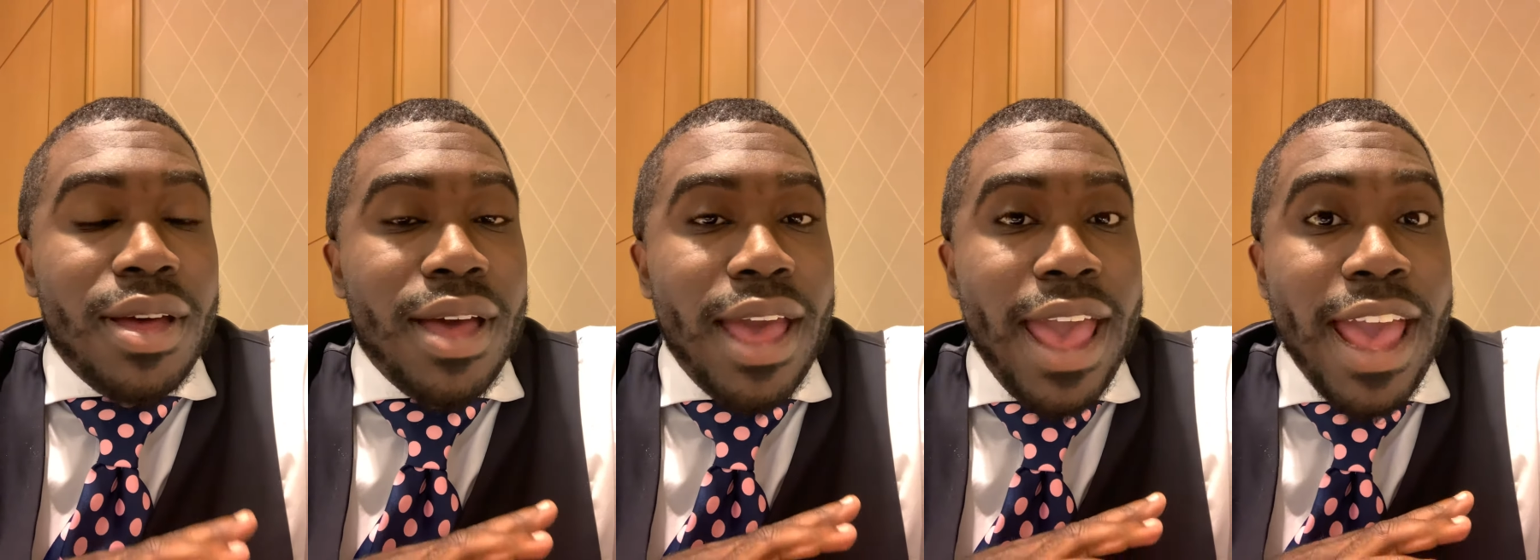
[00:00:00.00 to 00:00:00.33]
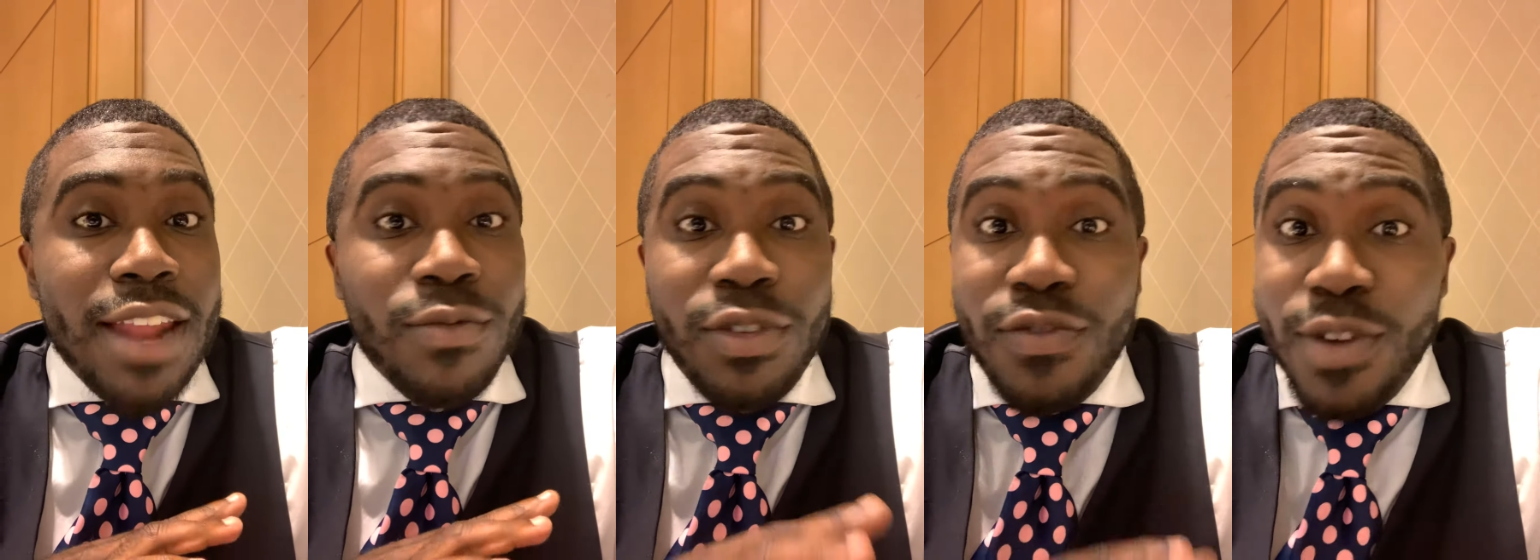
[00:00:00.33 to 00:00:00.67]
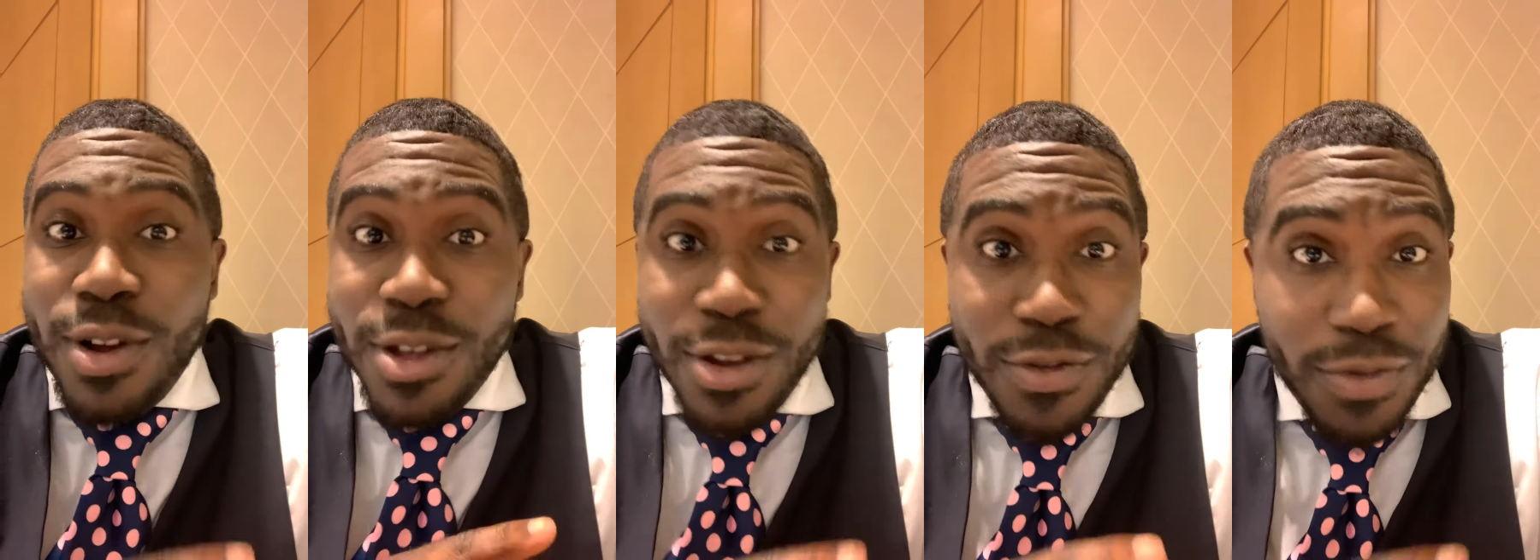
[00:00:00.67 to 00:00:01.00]
and refer
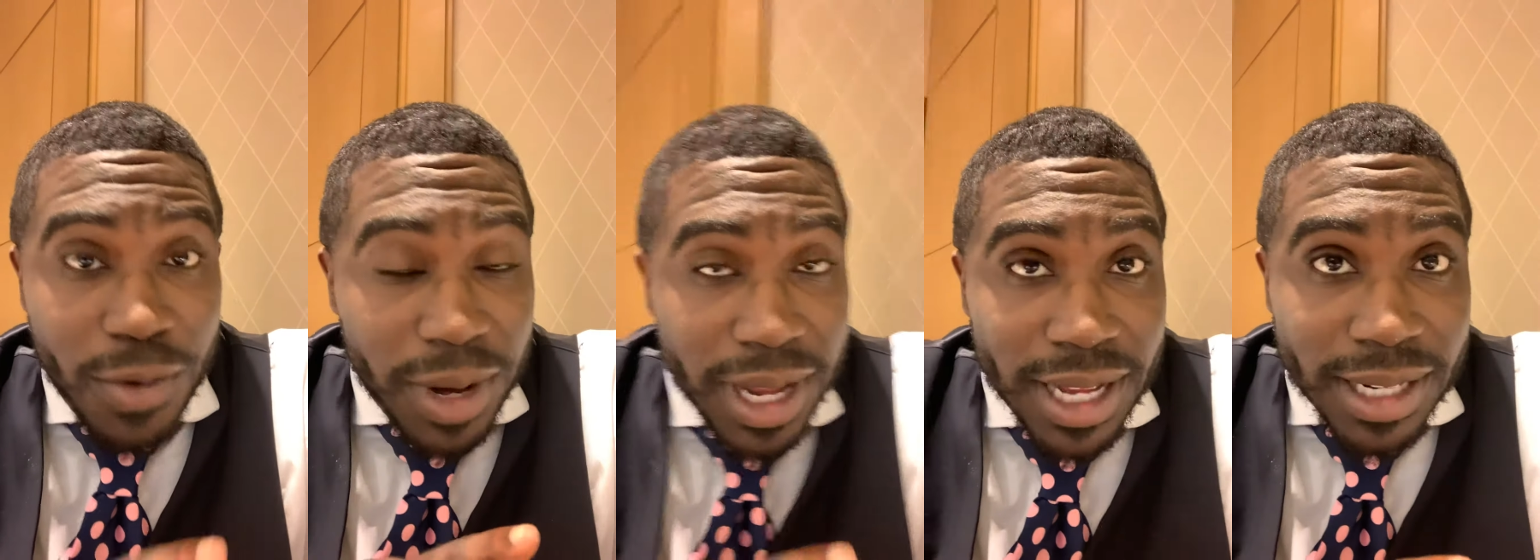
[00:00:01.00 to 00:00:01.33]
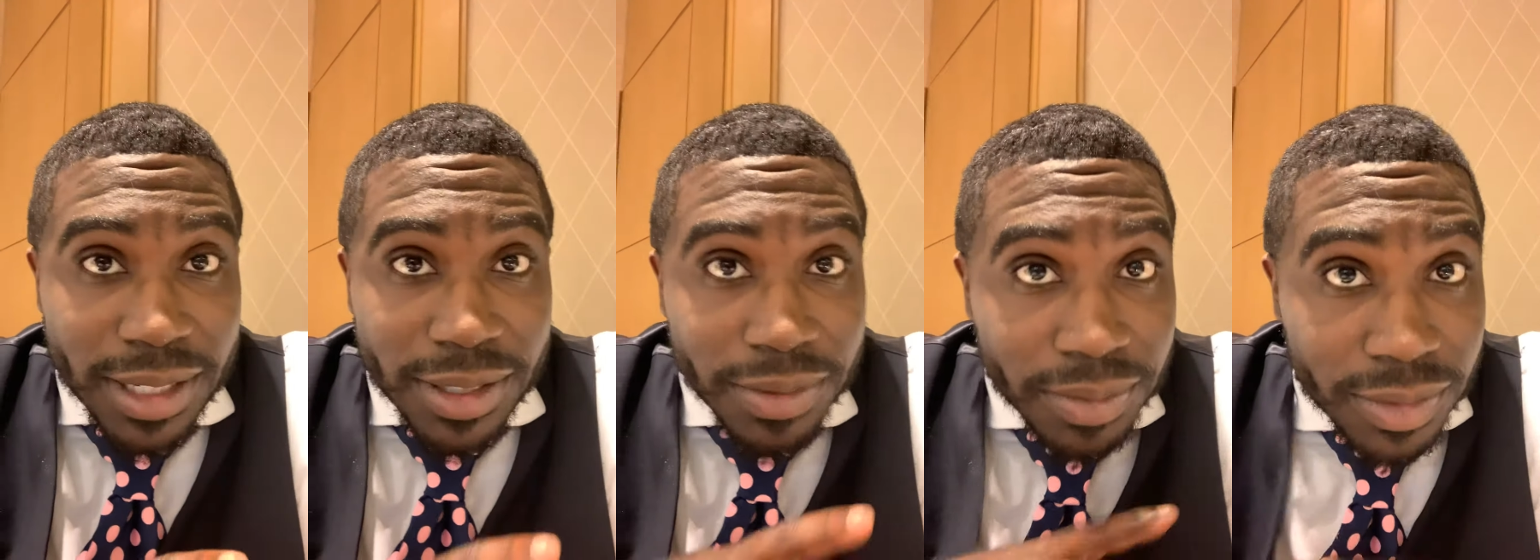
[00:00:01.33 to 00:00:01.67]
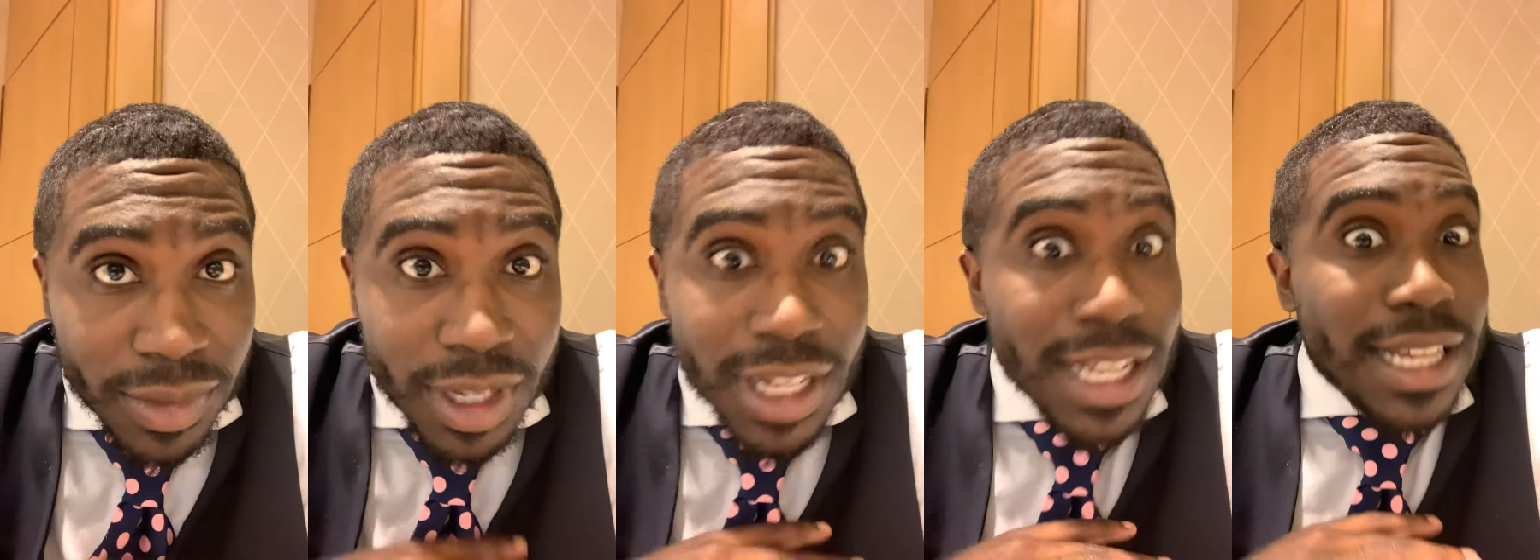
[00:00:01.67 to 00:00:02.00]
your friends.
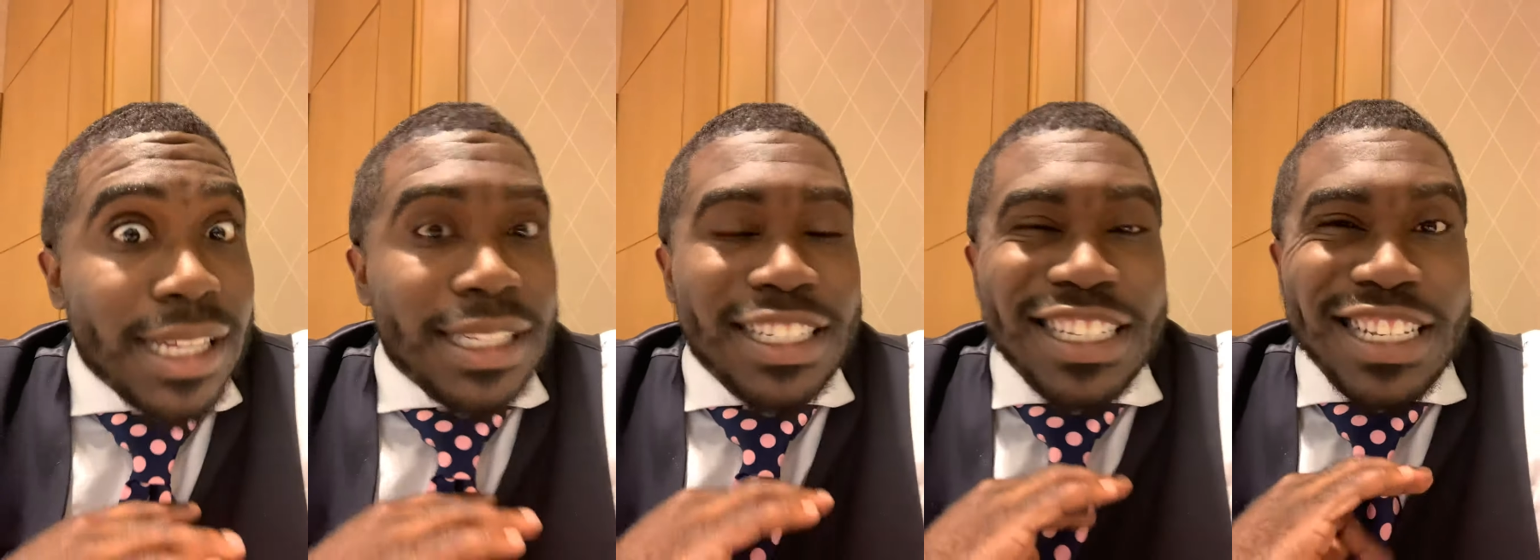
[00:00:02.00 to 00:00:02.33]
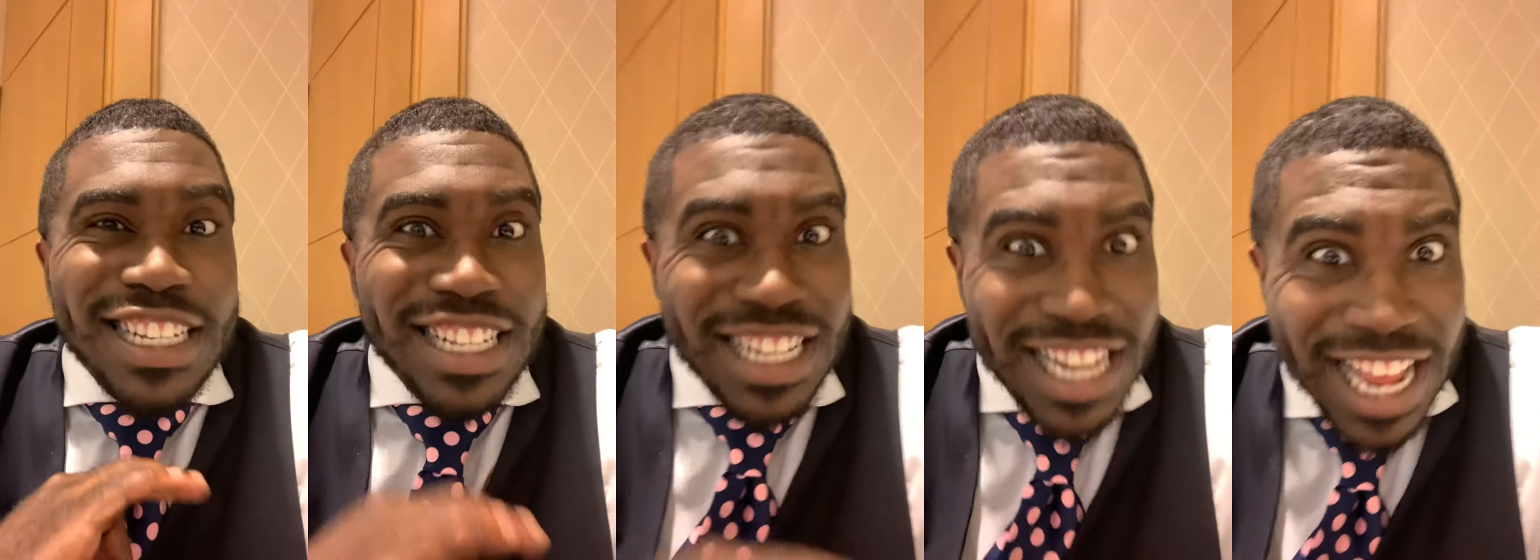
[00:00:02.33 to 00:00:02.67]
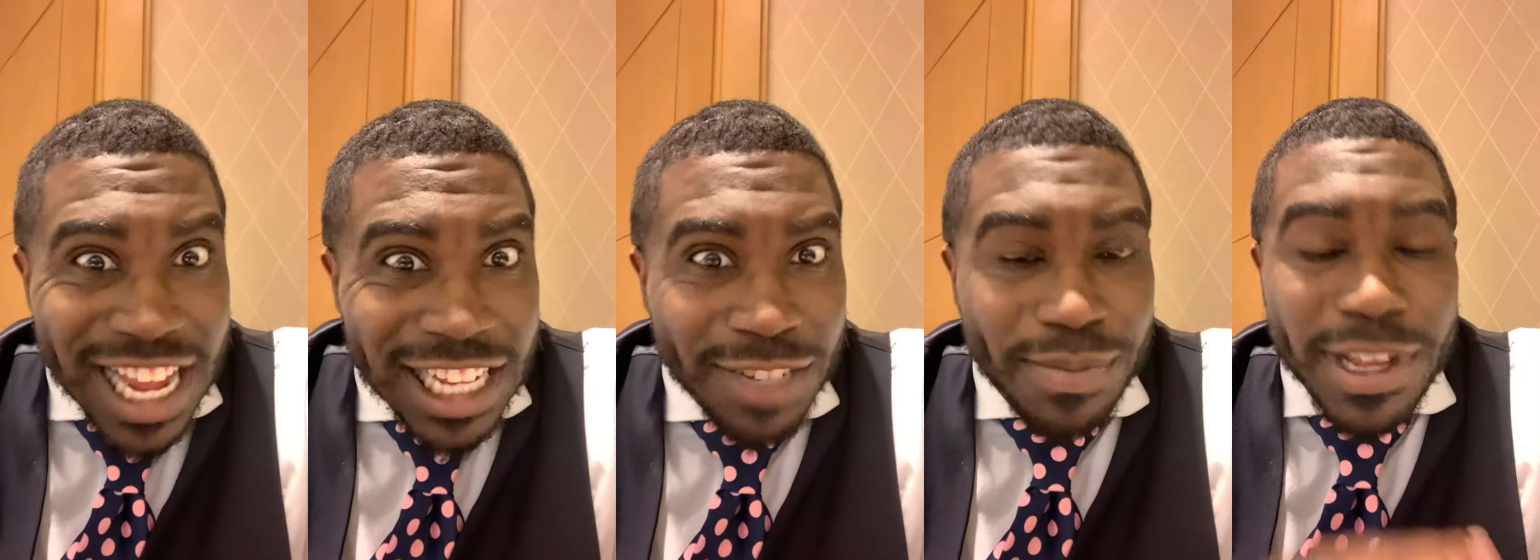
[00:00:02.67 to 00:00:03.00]

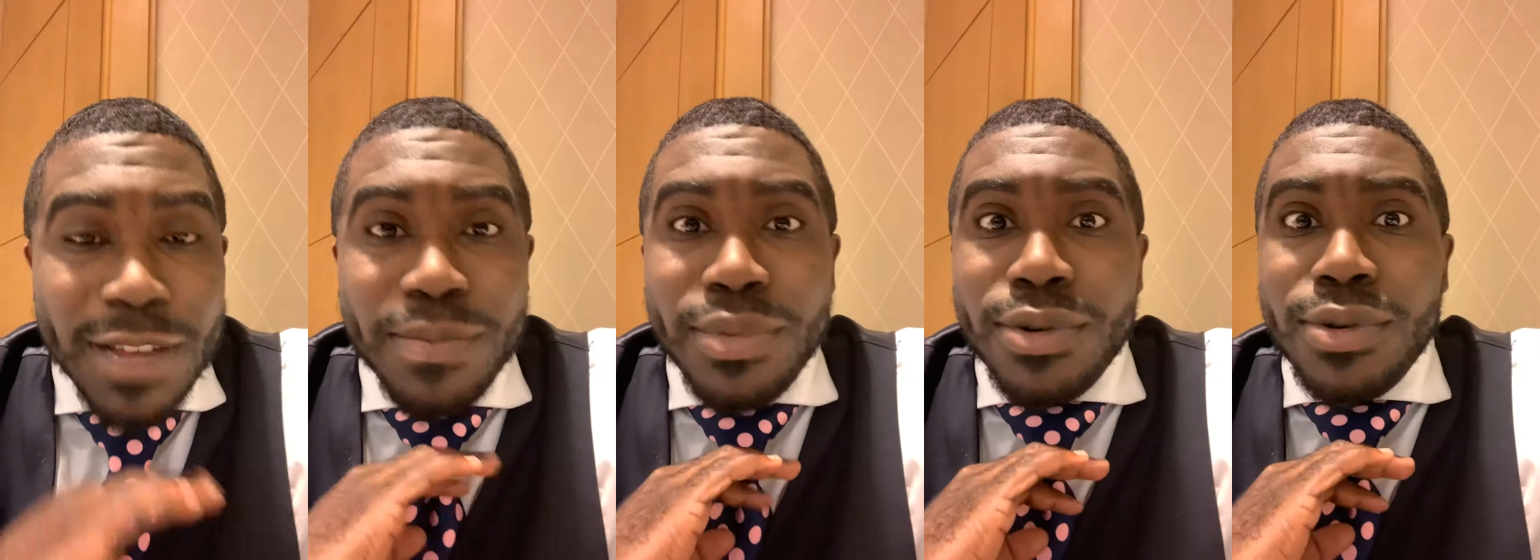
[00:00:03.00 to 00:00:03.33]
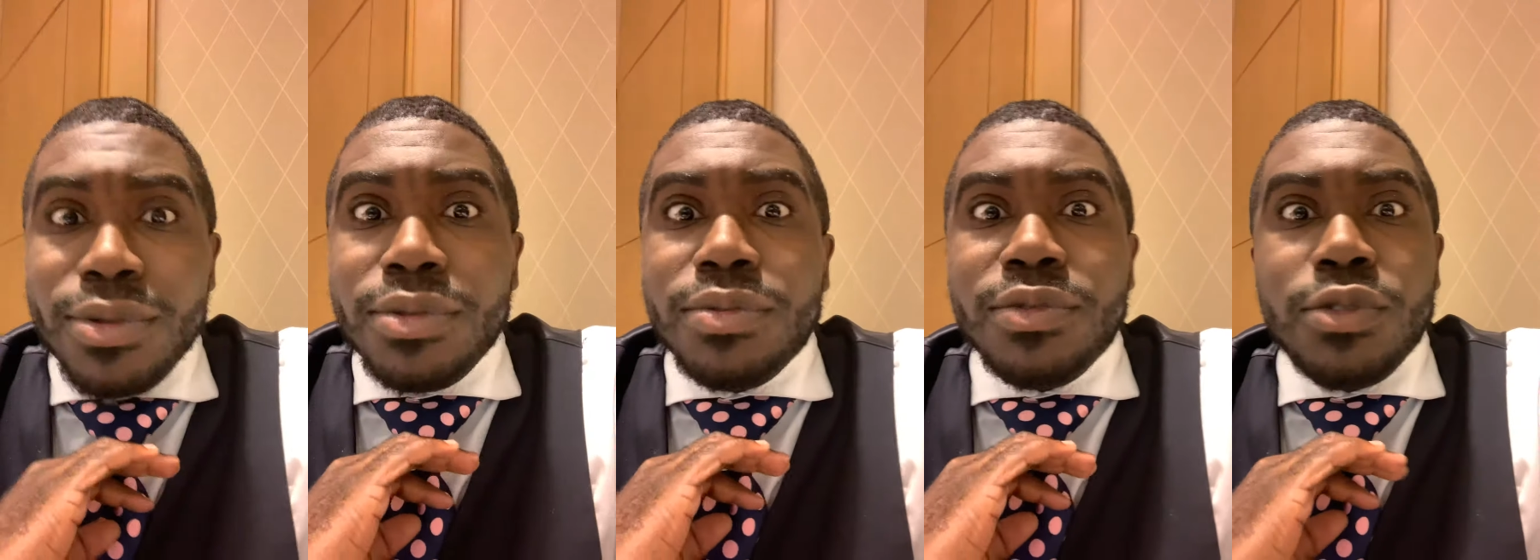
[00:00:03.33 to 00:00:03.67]
Text people,